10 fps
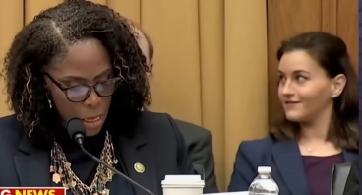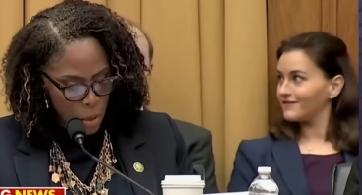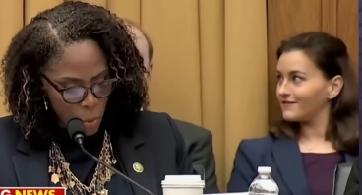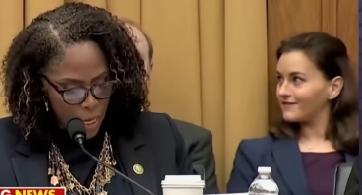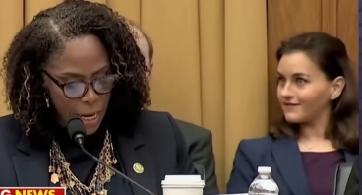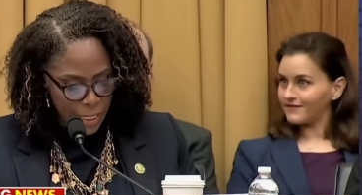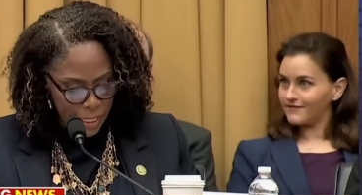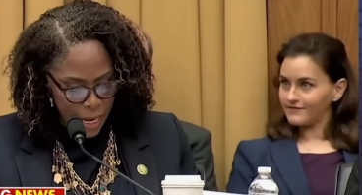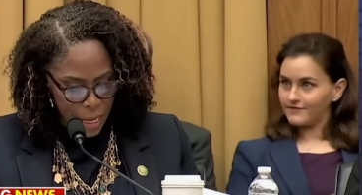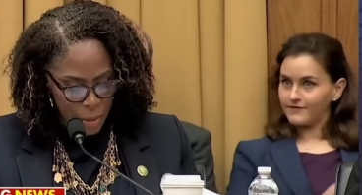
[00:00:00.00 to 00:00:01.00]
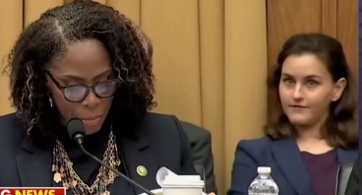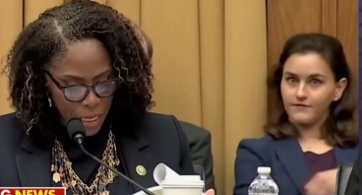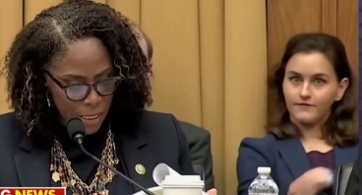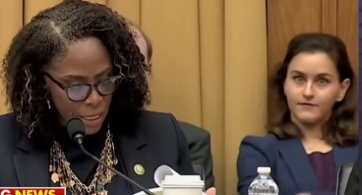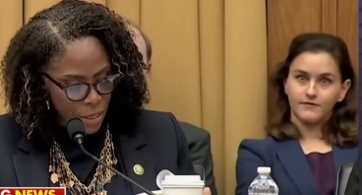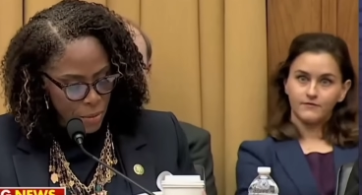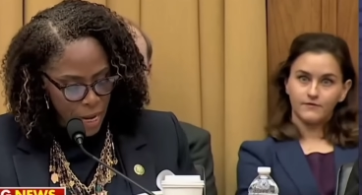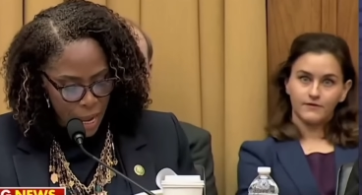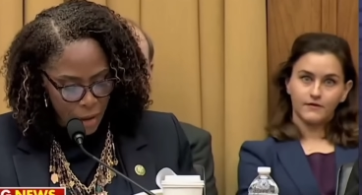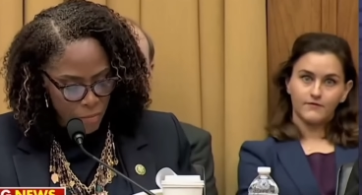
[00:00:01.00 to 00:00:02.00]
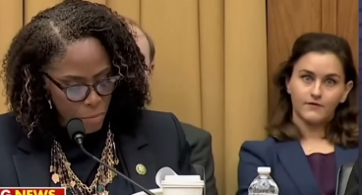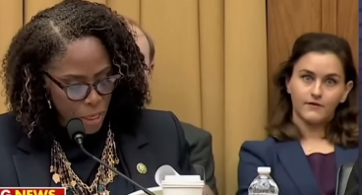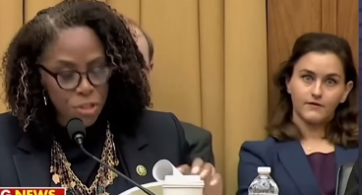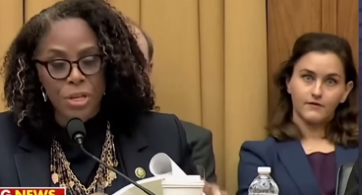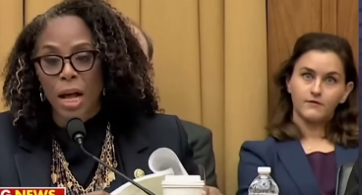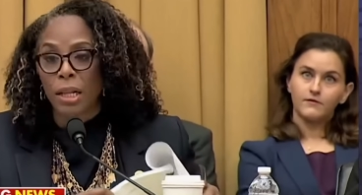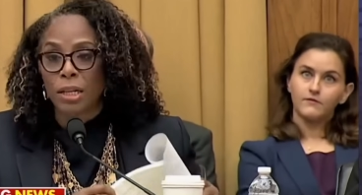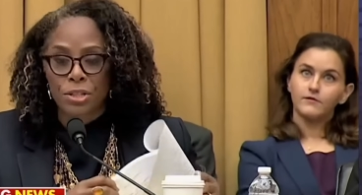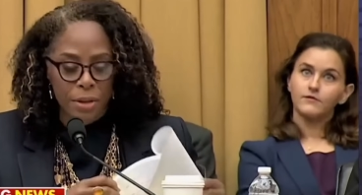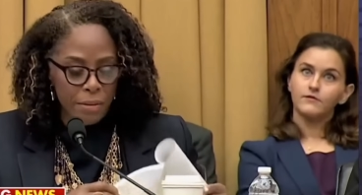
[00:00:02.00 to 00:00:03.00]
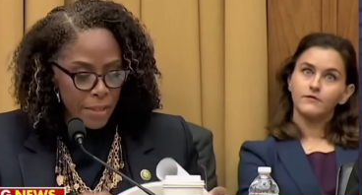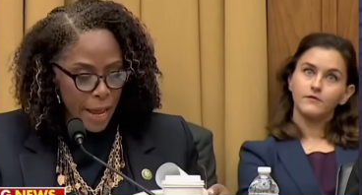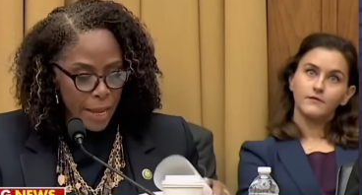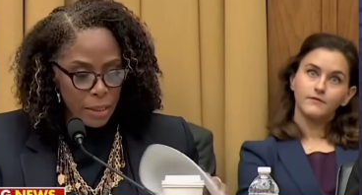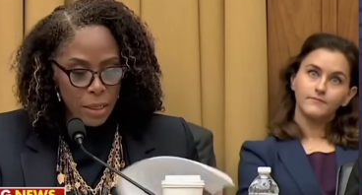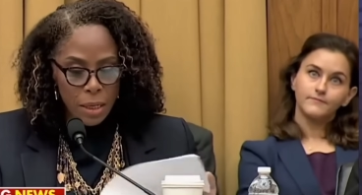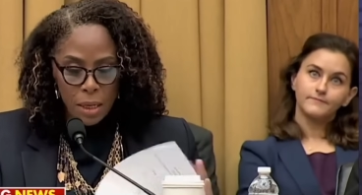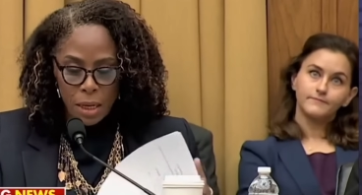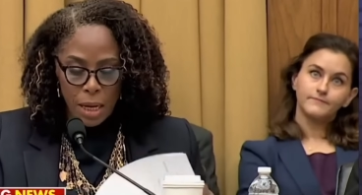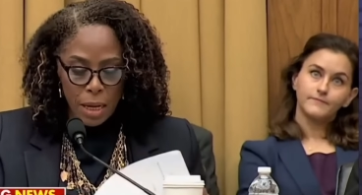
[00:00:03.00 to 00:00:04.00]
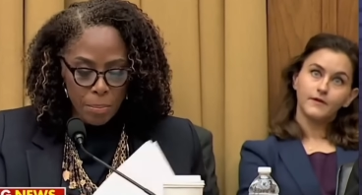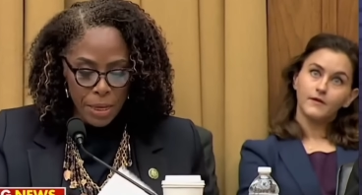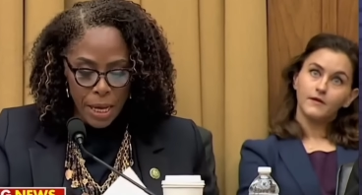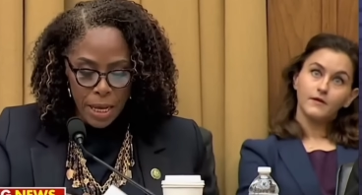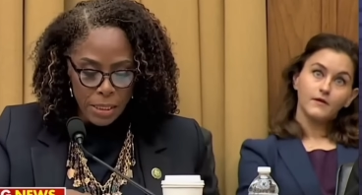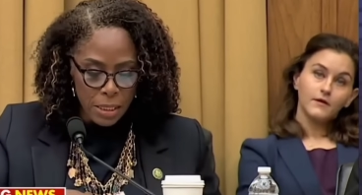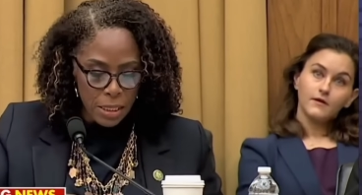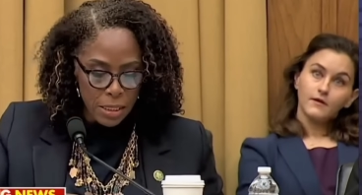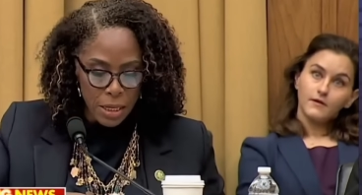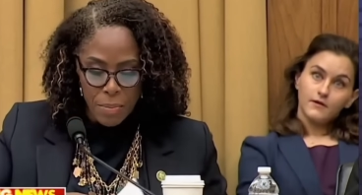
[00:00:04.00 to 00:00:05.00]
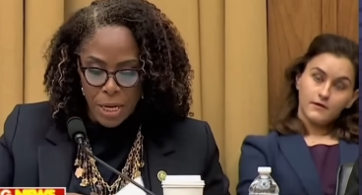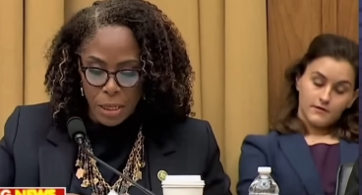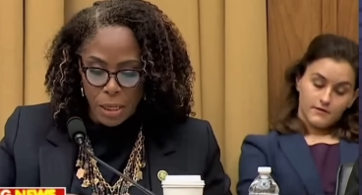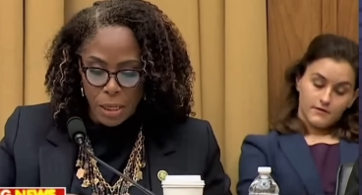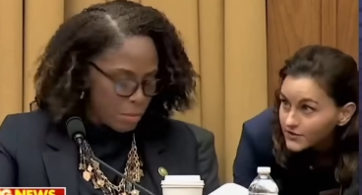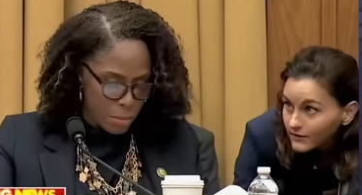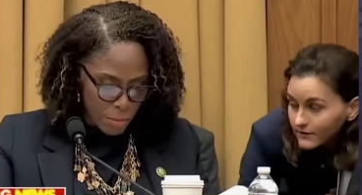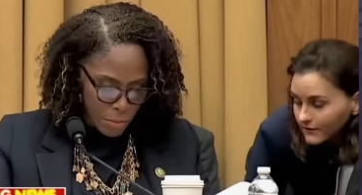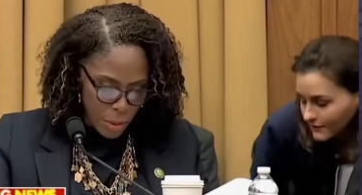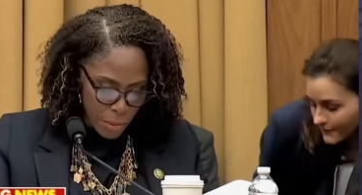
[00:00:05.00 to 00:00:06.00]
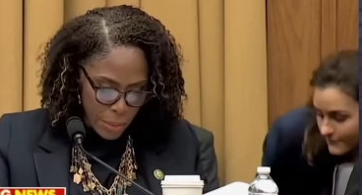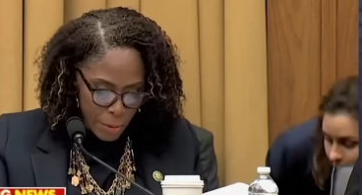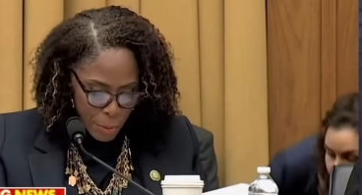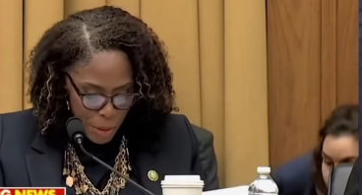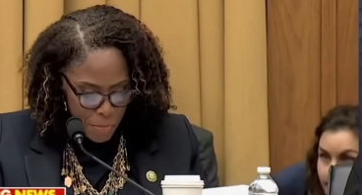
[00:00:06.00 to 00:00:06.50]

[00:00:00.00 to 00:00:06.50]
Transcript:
Speaker 1: what I said because I don't have much knowledge of that. Uh, because this committee, they would be